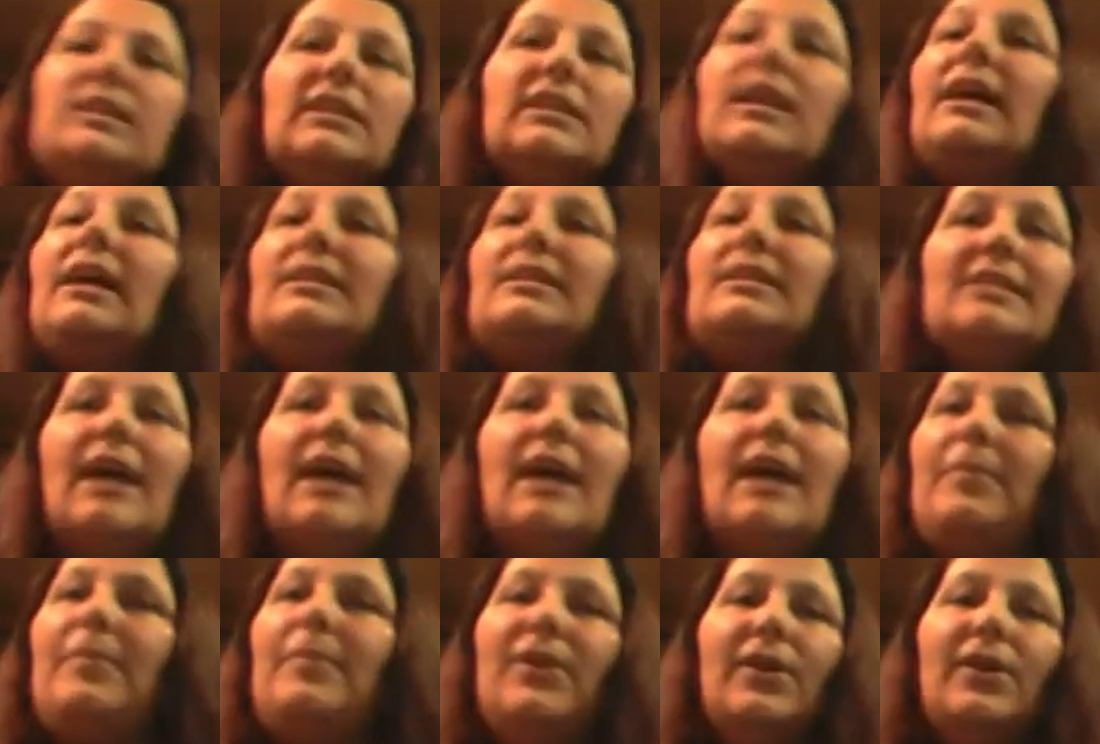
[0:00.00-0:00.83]
not
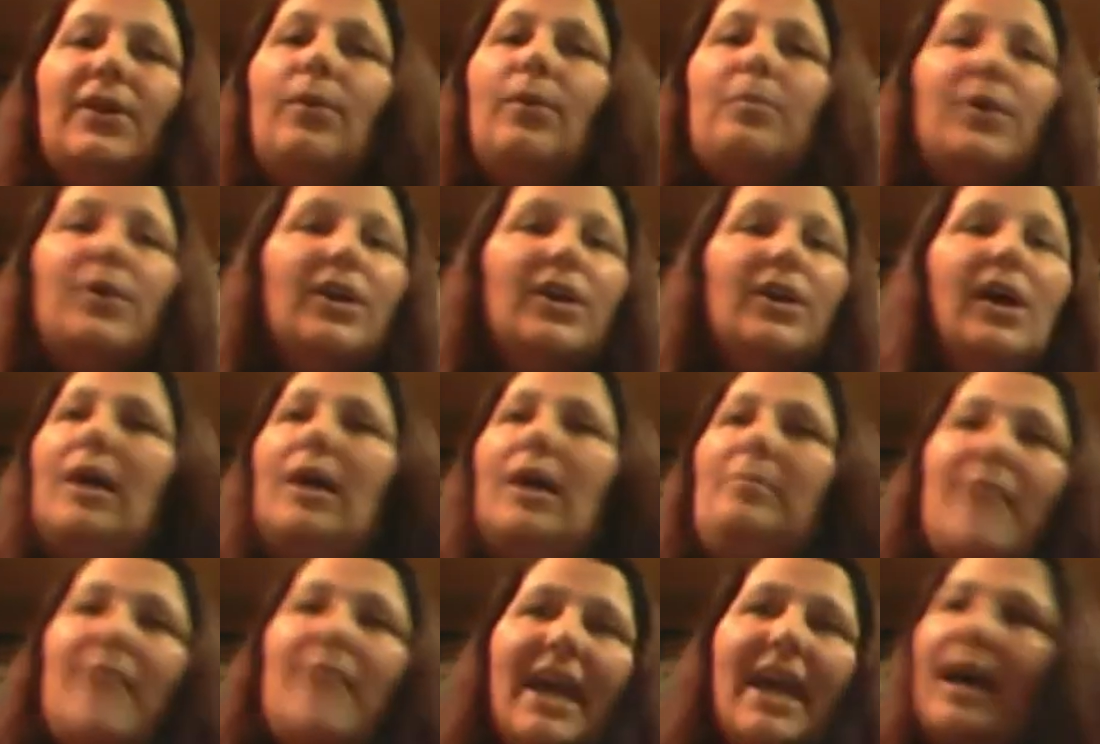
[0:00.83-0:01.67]
stop, you know, putting
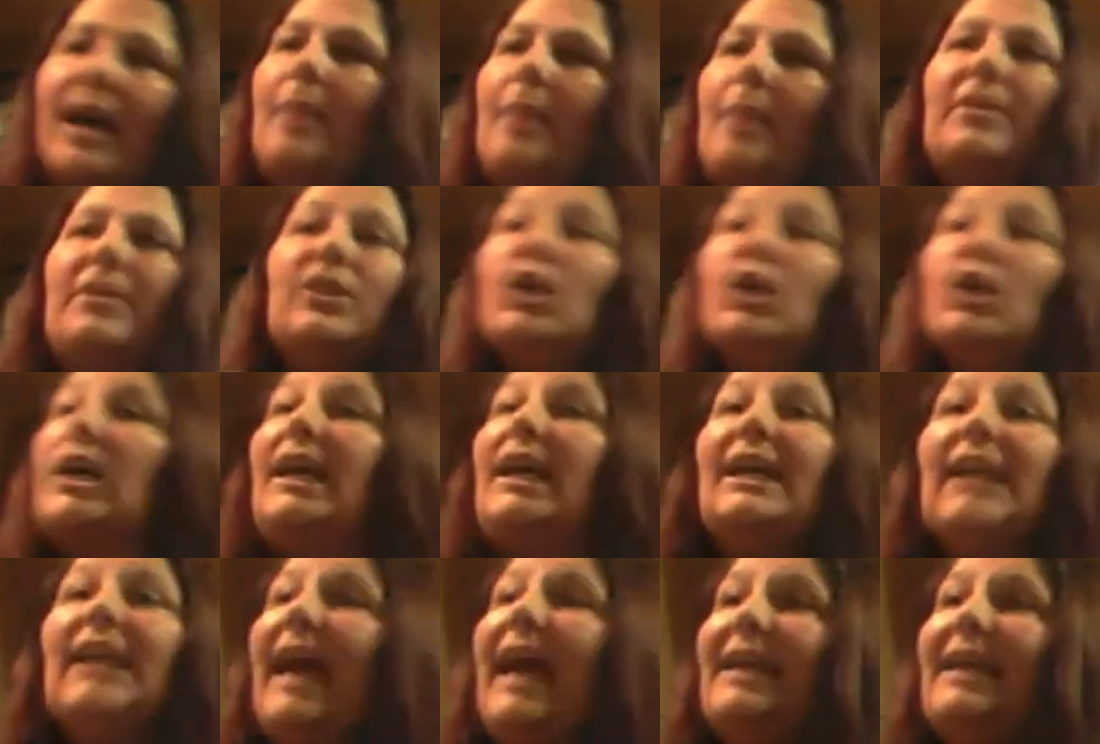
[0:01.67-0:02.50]
on makeup and
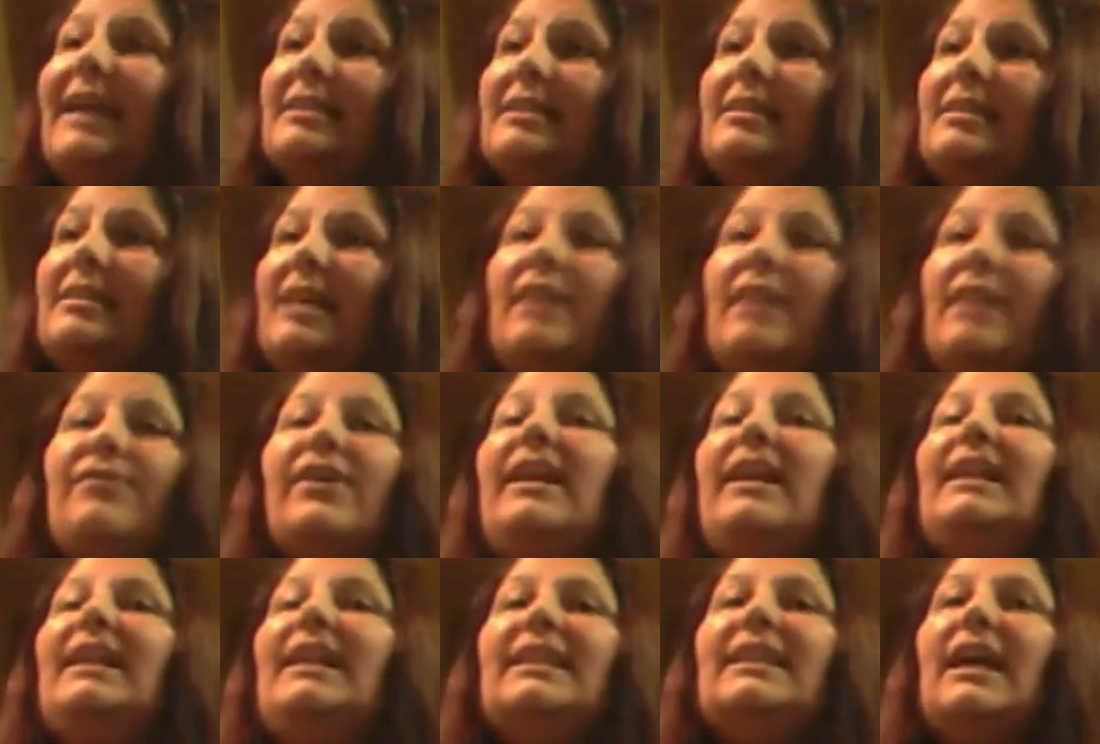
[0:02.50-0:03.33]
looking nice. If
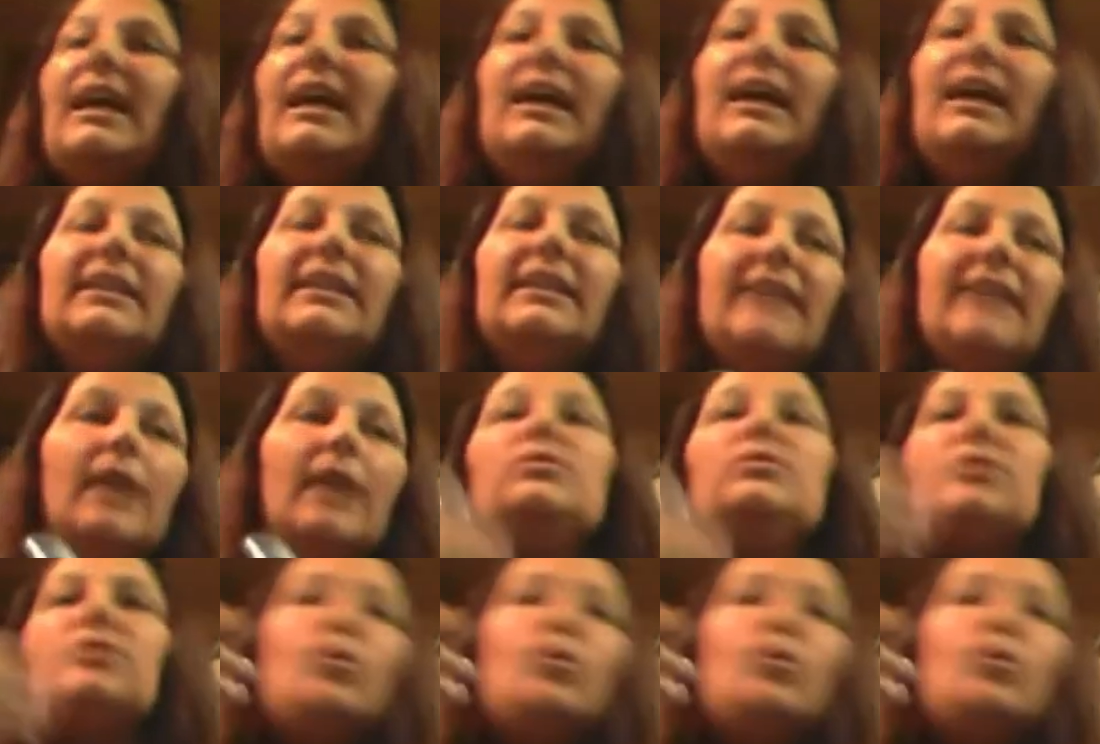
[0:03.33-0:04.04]
anything, that was the